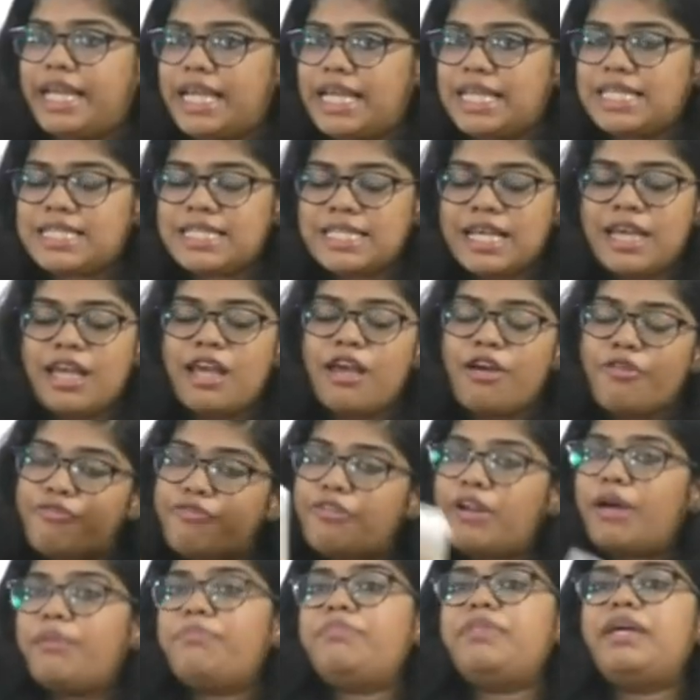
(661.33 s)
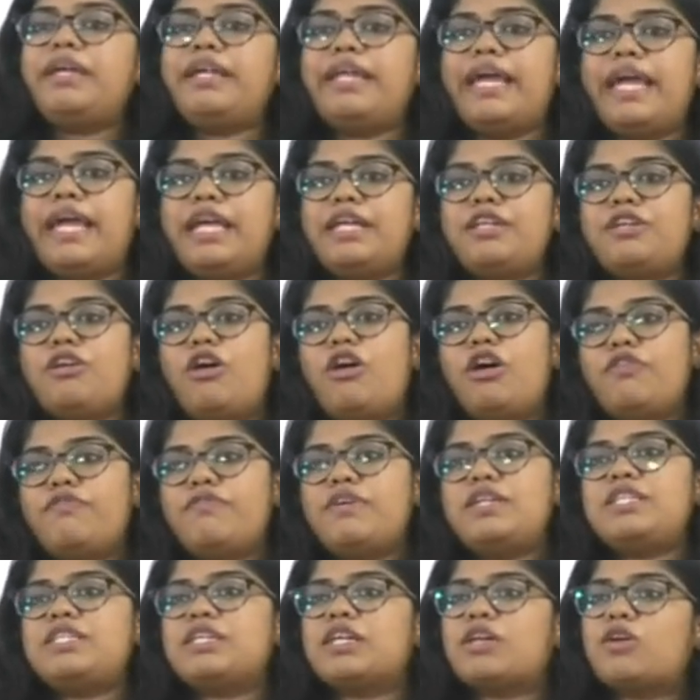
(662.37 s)
days from the date on
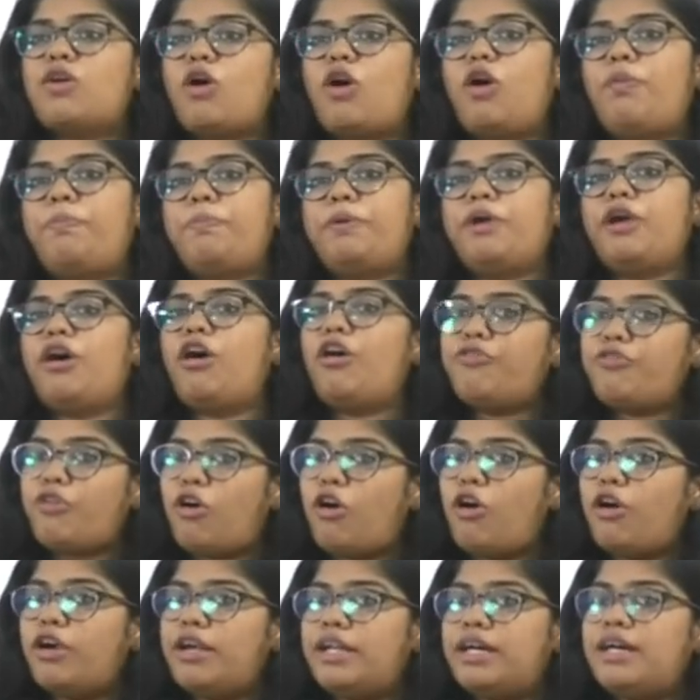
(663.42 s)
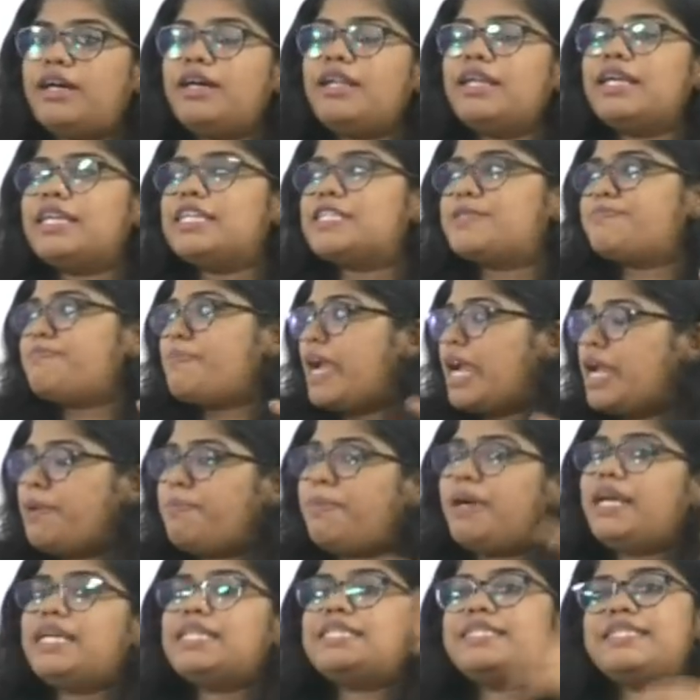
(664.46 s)
which a copy of order is made
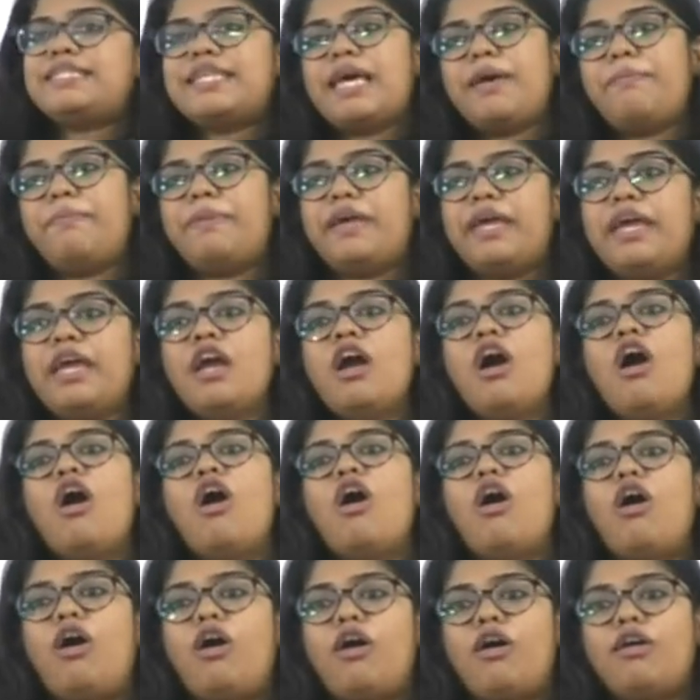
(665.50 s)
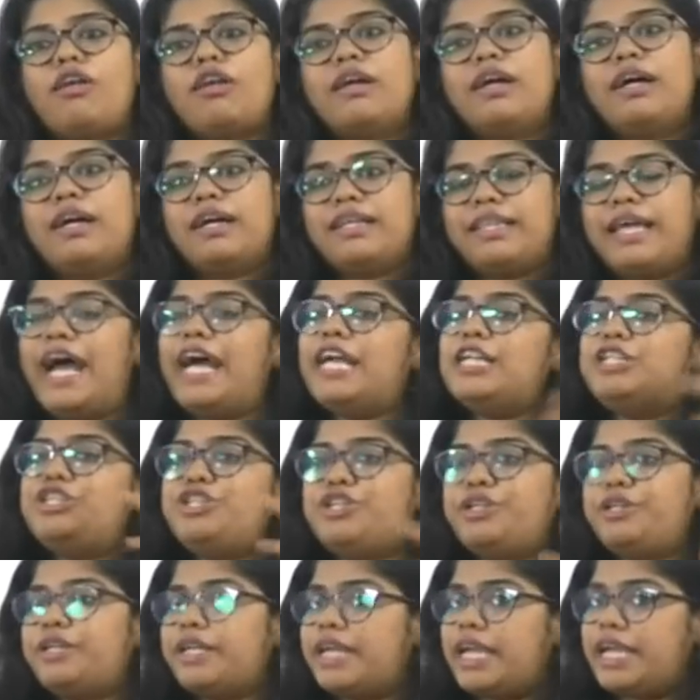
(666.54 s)
by SEBI or the
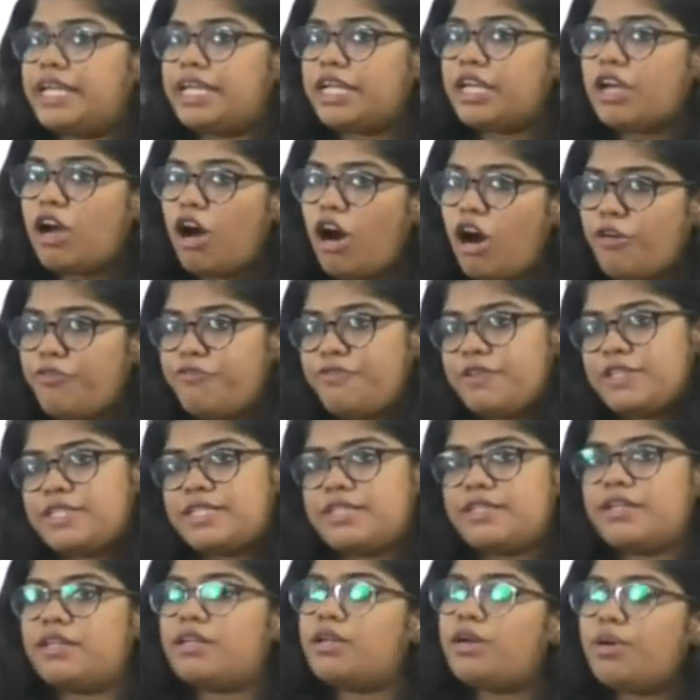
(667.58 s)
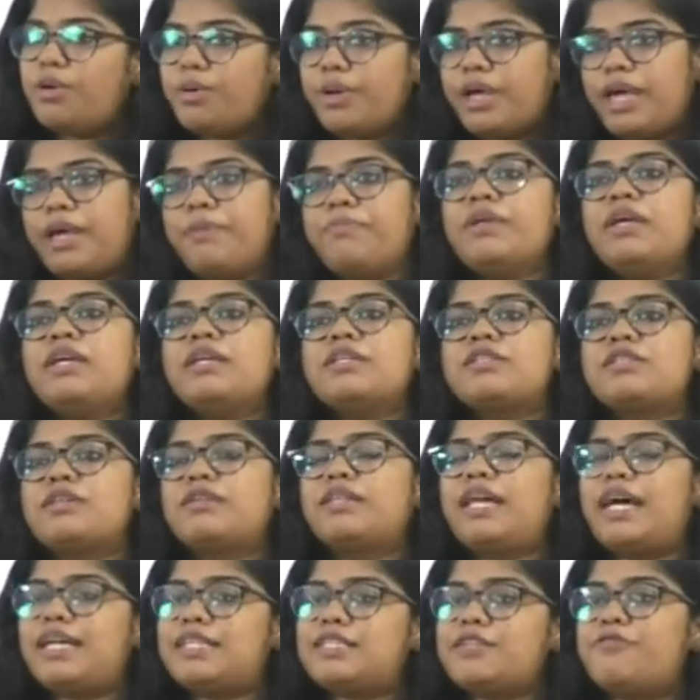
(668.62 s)
adjudicating officer. Okay, so
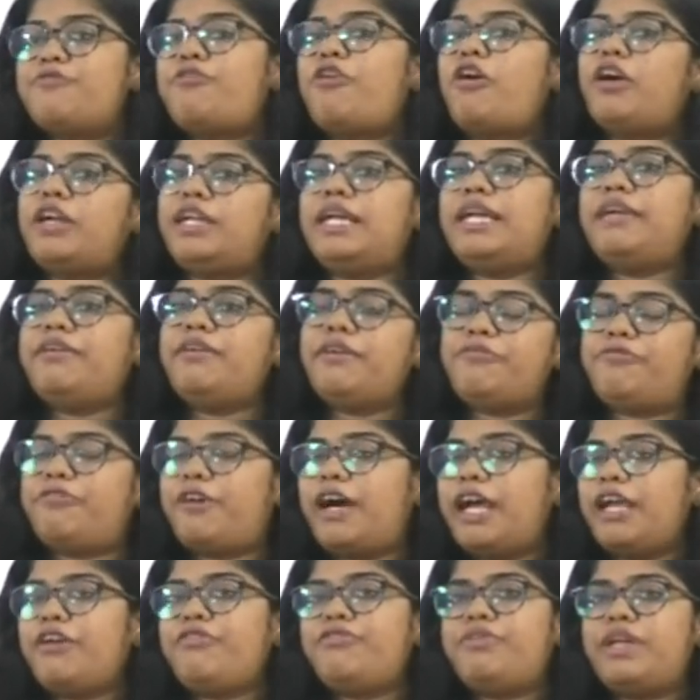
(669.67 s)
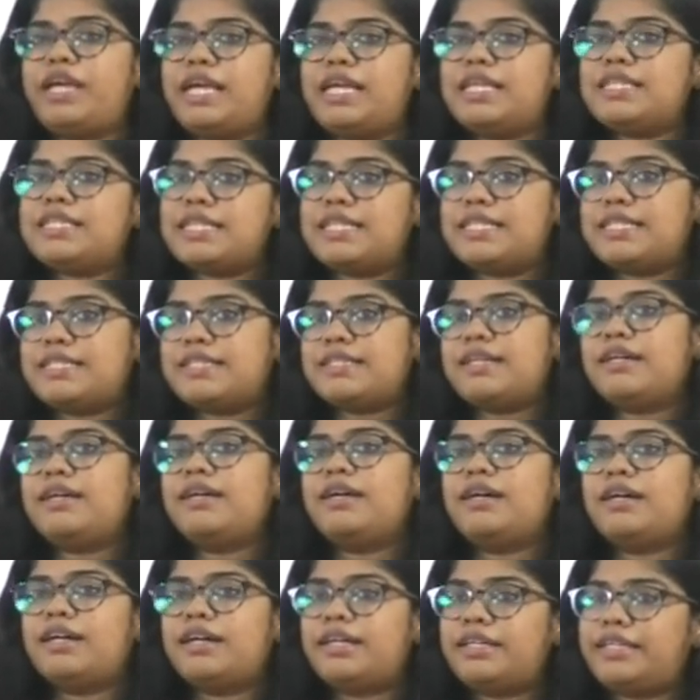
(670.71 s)
that's the 45 days is the
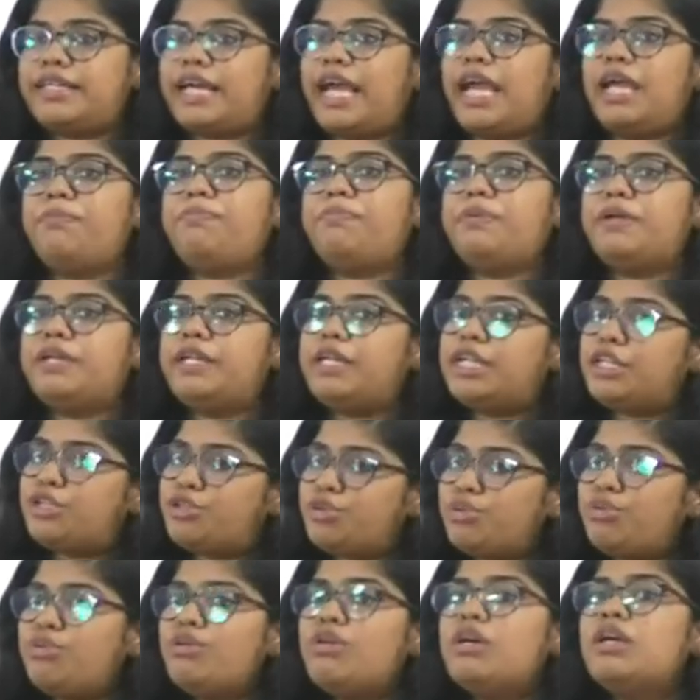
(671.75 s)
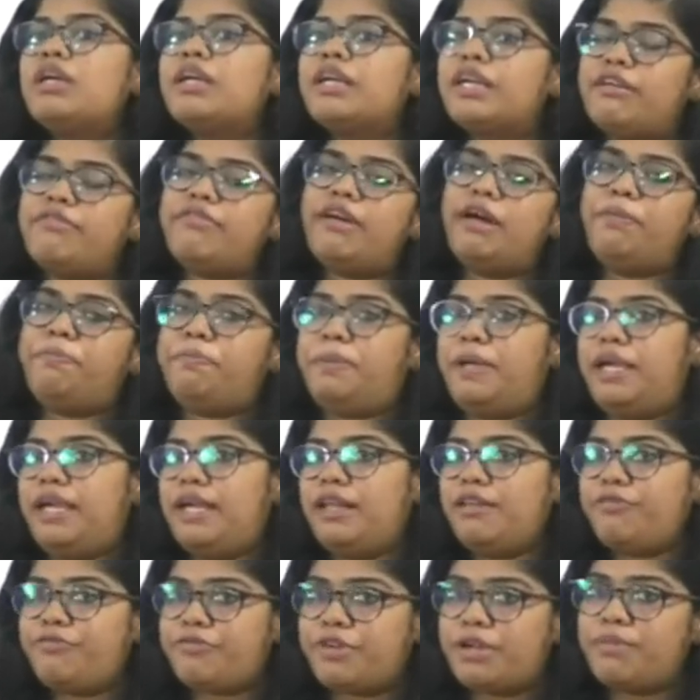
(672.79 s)
time period to give
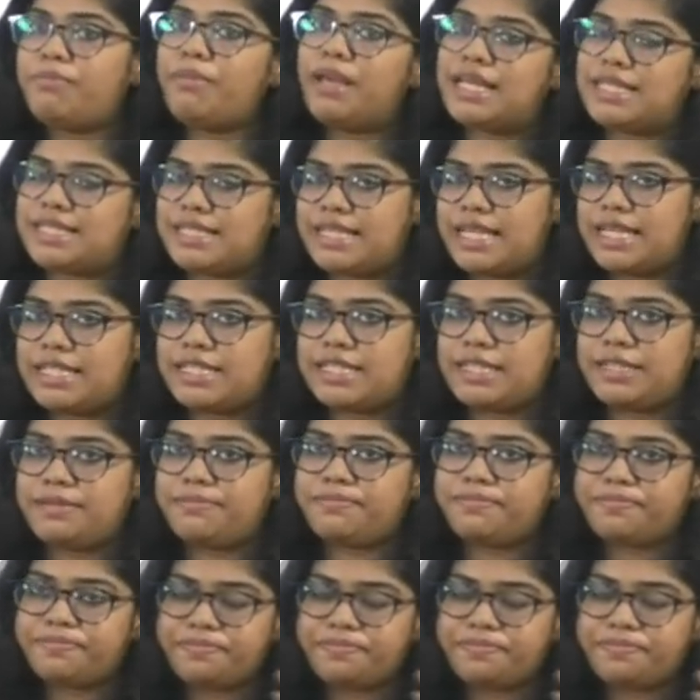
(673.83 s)
appeal from SAT.